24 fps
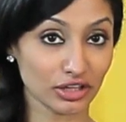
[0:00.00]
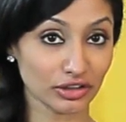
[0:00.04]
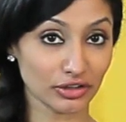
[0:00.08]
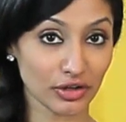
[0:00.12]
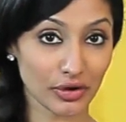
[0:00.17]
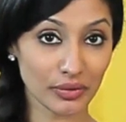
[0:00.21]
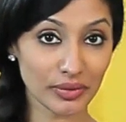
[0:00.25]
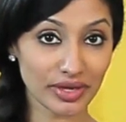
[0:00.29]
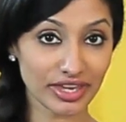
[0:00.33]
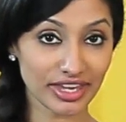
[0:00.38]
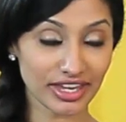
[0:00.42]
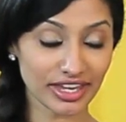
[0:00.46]
a
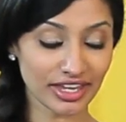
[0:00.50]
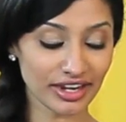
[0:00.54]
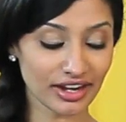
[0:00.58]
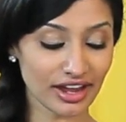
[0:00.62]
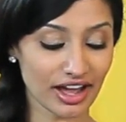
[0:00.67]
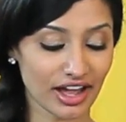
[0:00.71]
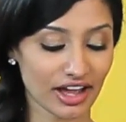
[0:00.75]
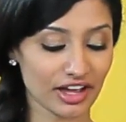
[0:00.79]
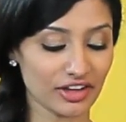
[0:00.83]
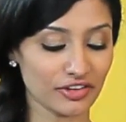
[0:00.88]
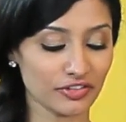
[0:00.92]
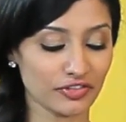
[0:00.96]
low heat,
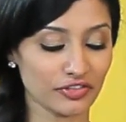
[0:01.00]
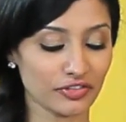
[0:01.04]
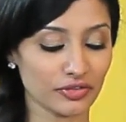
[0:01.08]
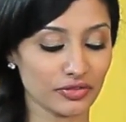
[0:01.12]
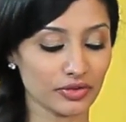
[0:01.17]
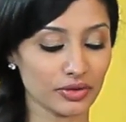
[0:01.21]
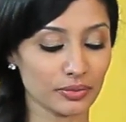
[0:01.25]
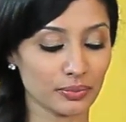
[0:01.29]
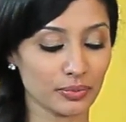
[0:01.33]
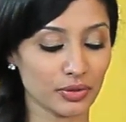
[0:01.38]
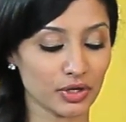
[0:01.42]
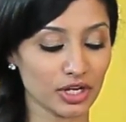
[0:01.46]
I've
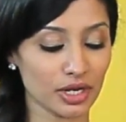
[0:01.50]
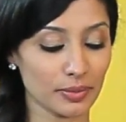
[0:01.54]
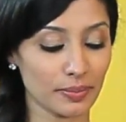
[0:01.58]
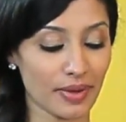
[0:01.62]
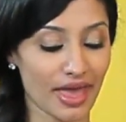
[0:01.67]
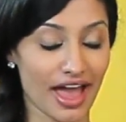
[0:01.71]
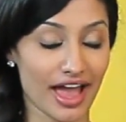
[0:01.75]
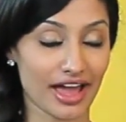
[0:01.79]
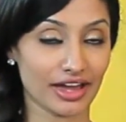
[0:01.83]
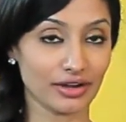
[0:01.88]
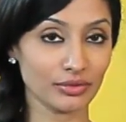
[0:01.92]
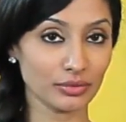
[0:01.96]
put a
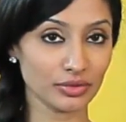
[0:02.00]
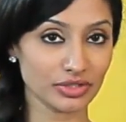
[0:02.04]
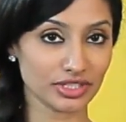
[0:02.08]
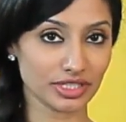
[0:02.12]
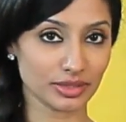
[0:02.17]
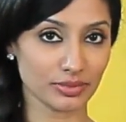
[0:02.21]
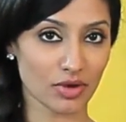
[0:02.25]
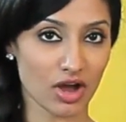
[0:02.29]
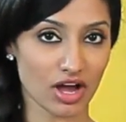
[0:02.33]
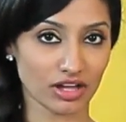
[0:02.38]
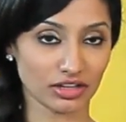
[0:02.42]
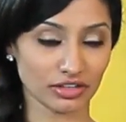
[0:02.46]
pan with
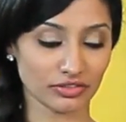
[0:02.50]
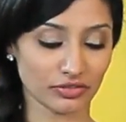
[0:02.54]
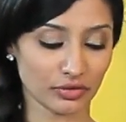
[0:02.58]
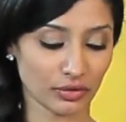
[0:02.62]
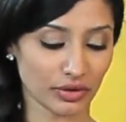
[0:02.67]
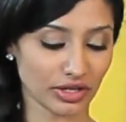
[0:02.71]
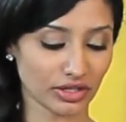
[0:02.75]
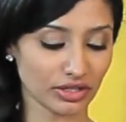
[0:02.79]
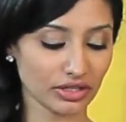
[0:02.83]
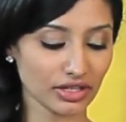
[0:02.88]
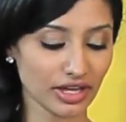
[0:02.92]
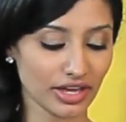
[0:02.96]
some olive
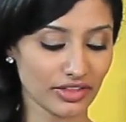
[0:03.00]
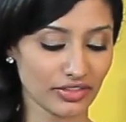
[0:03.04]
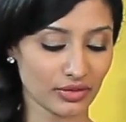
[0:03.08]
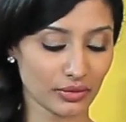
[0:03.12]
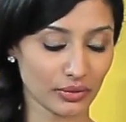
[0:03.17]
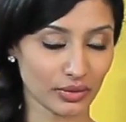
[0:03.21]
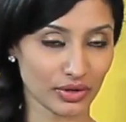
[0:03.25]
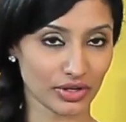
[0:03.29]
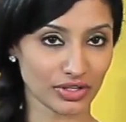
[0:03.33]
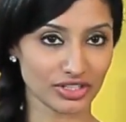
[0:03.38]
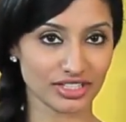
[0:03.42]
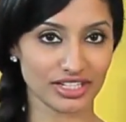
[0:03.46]
oil and the
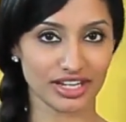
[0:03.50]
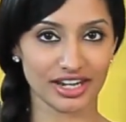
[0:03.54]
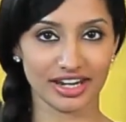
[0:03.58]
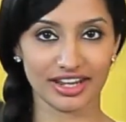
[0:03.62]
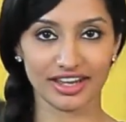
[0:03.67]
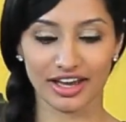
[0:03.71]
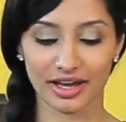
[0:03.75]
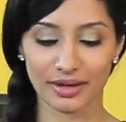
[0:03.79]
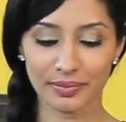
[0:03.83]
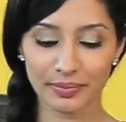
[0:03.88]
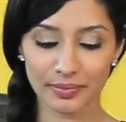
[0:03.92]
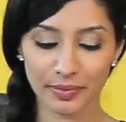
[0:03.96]
oil is
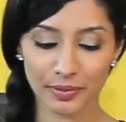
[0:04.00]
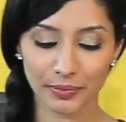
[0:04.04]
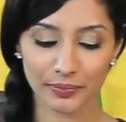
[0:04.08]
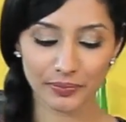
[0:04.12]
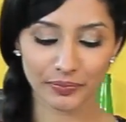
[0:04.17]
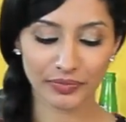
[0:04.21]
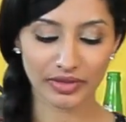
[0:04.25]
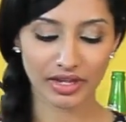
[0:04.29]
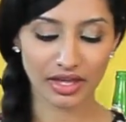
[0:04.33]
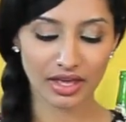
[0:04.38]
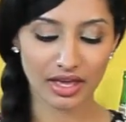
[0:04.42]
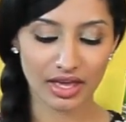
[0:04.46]
heating up.
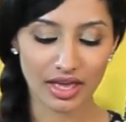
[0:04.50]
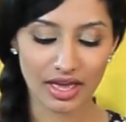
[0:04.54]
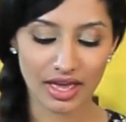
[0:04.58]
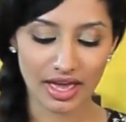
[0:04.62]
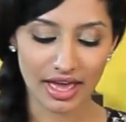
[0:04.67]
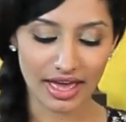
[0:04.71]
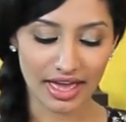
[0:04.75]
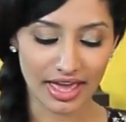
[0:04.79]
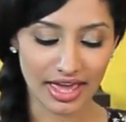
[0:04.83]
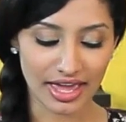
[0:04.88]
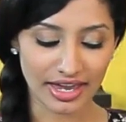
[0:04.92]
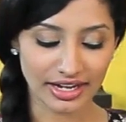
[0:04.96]

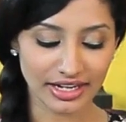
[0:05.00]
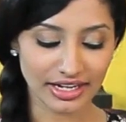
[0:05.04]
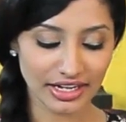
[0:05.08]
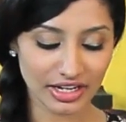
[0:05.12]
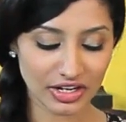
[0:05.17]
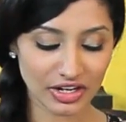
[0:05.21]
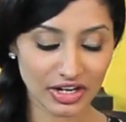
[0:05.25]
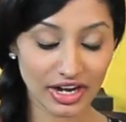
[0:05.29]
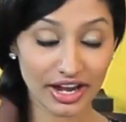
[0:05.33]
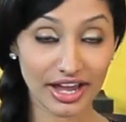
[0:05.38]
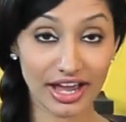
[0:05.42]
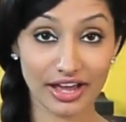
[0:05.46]
And
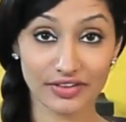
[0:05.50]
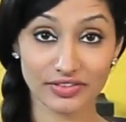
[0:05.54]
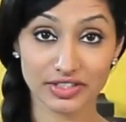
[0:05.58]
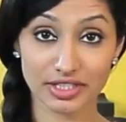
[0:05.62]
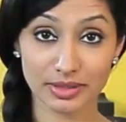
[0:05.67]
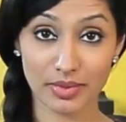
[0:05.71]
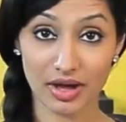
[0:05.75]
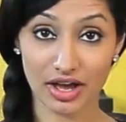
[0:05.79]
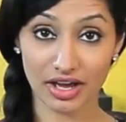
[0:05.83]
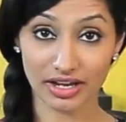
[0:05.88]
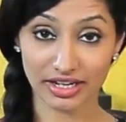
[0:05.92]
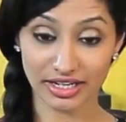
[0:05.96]
here I have
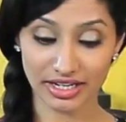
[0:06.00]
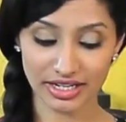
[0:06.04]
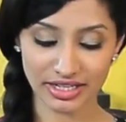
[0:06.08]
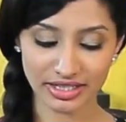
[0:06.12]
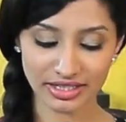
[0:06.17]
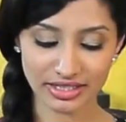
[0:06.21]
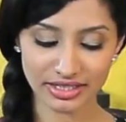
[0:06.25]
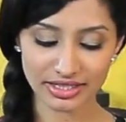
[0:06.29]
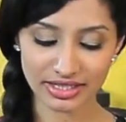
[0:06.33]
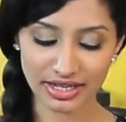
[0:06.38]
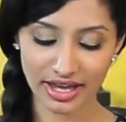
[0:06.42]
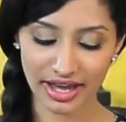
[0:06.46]
some
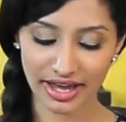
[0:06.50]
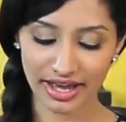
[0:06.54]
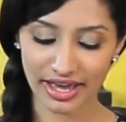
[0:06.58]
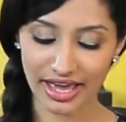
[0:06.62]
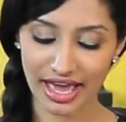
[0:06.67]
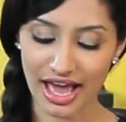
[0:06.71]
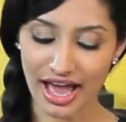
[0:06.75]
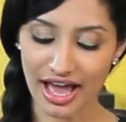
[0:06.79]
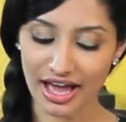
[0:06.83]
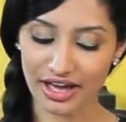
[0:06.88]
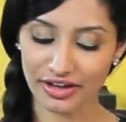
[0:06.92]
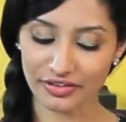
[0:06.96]
onions, I
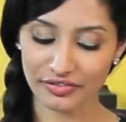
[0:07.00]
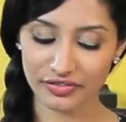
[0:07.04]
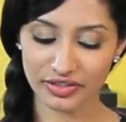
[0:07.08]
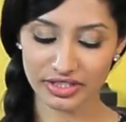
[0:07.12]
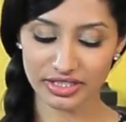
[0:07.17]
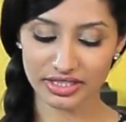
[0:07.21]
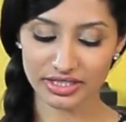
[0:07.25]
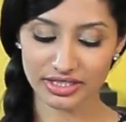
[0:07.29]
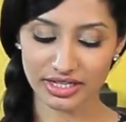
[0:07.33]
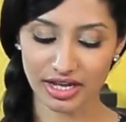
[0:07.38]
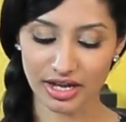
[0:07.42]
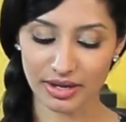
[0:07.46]
have
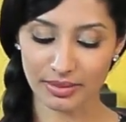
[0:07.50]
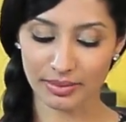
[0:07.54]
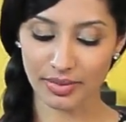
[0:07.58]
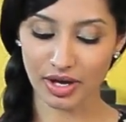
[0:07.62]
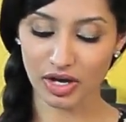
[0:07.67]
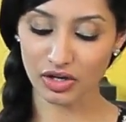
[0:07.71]
some